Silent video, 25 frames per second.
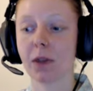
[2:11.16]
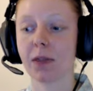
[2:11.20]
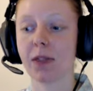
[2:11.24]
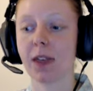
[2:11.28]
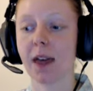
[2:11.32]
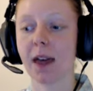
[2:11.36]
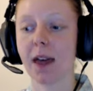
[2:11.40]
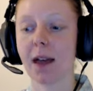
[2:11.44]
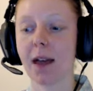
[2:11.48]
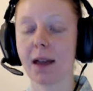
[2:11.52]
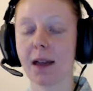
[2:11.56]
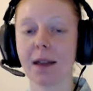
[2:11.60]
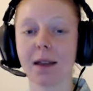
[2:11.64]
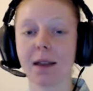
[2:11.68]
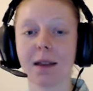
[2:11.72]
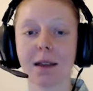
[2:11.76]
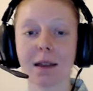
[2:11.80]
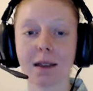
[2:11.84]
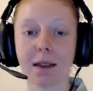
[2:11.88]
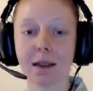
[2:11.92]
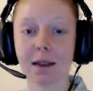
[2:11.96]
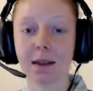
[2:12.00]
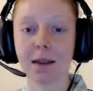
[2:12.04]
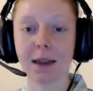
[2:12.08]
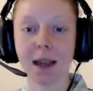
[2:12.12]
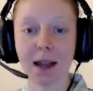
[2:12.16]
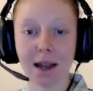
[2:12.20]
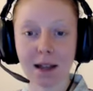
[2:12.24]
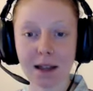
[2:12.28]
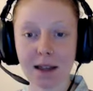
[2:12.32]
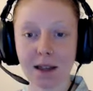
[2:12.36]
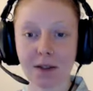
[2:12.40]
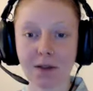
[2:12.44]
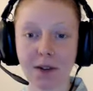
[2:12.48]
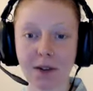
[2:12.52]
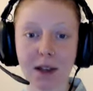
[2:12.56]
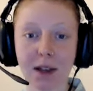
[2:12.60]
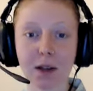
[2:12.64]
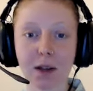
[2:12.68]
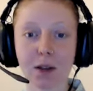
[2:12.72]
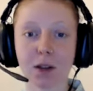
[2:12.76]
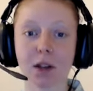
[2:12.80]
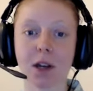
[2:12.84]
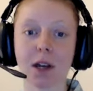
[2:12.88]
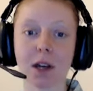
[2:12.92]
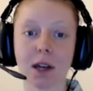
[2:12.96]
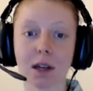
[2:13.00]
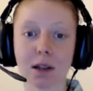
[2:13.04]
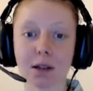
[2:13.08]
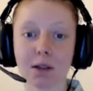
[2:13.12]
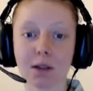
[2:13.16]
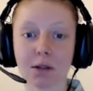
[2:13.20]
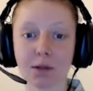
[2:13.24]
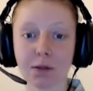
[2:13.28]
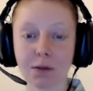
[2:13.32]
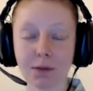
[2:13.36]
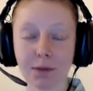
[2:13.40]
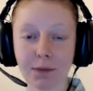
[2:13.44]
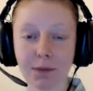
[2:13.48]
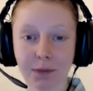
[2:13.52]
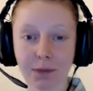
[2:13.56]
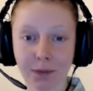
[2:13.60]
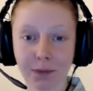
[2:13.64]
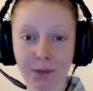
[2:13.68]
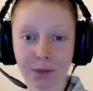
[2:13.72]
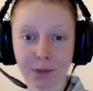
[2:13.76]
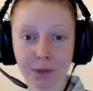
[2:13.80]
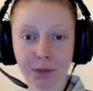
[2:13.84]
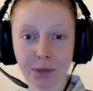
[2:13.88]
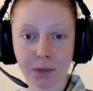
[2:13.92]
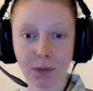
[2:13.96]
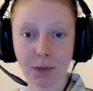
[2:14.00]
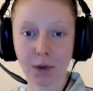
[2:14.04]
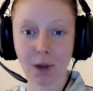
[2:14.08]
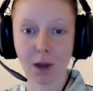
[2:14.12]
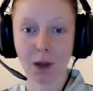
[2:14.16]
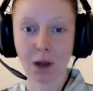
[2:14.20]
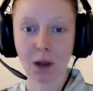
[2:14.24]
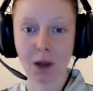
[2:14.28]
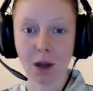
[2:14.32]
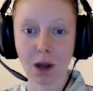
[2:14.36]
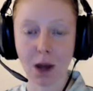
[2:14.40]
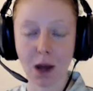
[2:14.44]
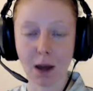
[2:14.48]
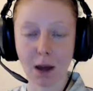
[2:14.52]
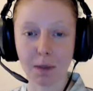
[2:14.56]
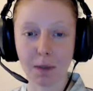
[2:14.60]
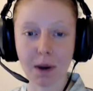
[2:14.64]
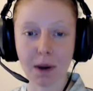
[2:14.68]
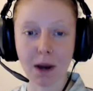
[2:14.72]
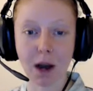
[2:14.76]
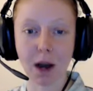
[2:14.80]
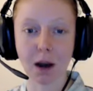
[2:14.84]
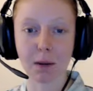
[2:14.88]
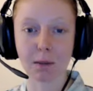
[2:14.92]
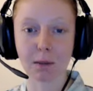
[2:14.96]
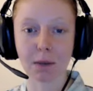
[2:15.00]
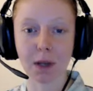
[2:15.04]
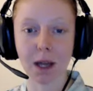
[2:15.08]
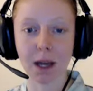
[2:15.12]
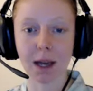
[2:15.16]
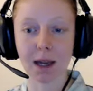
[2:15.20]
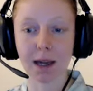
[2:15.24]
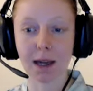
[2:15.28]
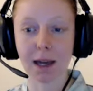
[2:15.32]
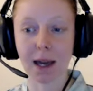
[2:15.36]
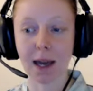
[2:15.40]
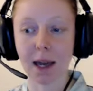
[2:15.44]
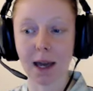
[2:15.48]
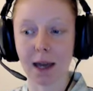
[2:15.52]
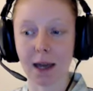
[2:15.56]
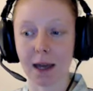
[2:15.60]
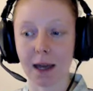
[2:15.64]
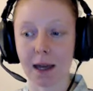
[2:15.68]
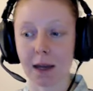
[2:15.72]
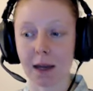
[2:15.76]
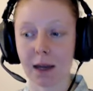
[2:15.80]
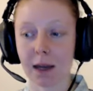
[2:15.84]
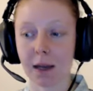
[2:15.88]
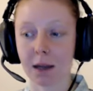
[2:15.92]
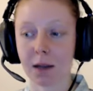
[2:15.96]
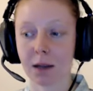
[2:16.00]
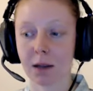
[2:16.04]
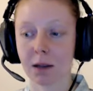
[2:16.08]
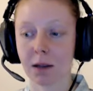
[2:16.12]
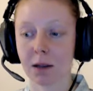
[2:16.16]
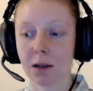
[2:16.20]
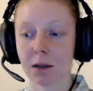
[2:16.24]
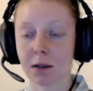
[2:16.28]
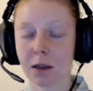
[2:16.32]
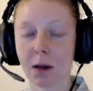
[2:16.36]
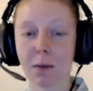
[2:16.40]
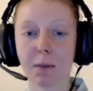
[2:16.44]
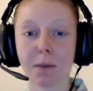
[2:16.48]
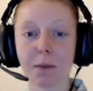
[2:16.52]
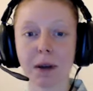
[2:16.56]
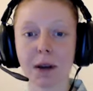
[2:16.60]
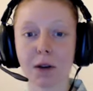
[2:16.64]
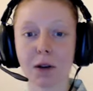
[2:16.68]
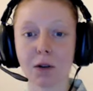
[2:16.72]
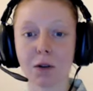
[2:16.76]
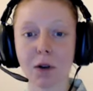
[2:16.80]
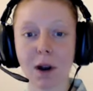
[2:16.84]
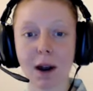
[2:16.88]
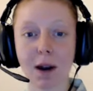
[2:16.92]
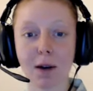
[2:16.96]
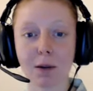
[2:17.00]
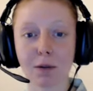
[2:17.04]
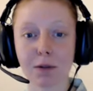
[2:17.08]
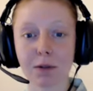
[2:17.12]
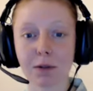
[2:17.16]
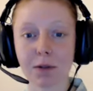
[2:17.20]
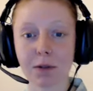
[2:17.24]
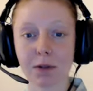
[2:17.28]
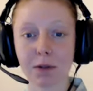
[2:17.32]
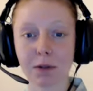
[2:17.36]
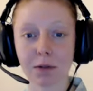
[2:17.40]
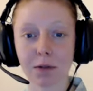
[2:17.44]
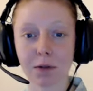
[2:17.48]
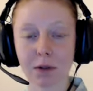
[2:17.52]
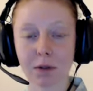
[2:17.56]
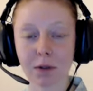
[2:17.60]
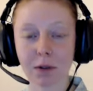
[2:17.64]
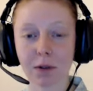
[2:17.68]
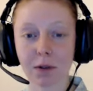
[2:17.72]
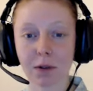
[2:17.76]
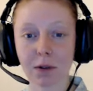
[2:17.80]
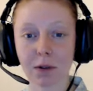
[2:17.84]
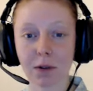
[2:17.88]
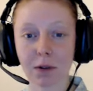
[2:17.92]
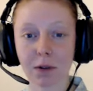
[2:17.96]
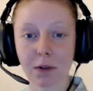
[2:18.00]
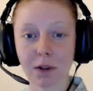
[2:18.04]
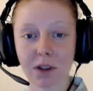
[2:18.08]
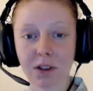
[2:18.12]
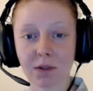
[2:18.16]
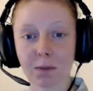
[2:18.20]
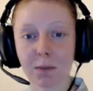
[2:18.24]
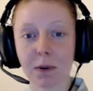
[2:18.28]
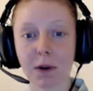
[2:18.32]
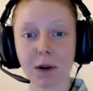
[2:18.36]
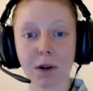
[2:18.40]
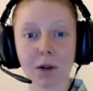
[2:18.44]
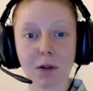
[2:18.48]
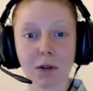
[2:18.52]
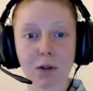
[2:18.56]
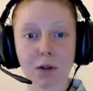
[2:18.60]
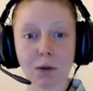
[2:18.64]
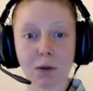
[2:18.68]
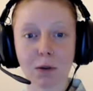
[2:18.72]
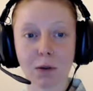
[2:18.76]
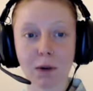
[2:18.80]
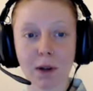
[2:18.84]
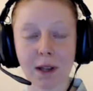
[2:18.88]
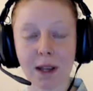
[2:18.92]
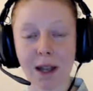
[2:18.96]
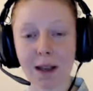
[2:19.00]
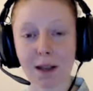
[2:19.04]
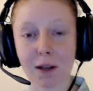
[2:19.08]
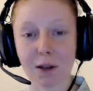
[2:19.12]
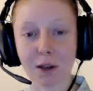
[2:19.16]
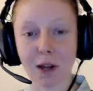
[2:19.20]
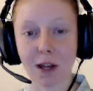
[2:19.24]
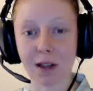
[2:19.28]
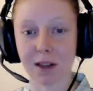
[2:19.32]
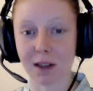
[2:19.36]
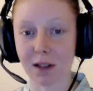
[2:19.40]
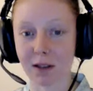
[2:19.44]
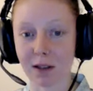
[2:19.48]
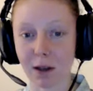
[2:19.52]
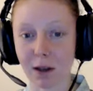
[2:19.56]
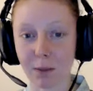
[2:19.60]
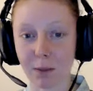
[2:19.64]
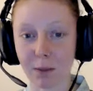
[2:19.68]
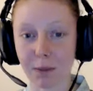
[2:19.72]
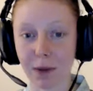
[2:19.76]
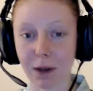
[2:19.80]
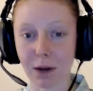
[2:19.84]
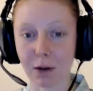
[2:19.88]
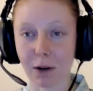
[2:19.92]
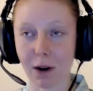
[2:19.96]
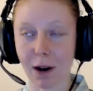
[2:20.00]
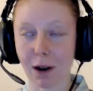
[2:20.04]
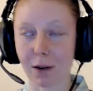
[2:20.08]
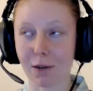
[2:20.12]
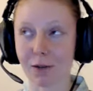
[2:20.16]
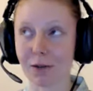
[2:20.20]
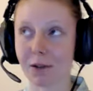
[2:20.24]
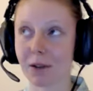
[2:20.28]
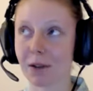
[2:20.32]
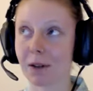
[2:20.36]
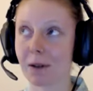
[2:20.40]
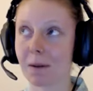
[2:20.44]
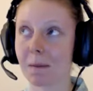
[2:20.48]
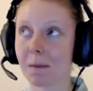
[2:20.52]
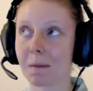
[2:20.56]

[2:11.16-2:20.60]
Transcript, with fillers: their negative energies. I become like a dumping ground, a spiritual and energetic dumping ground.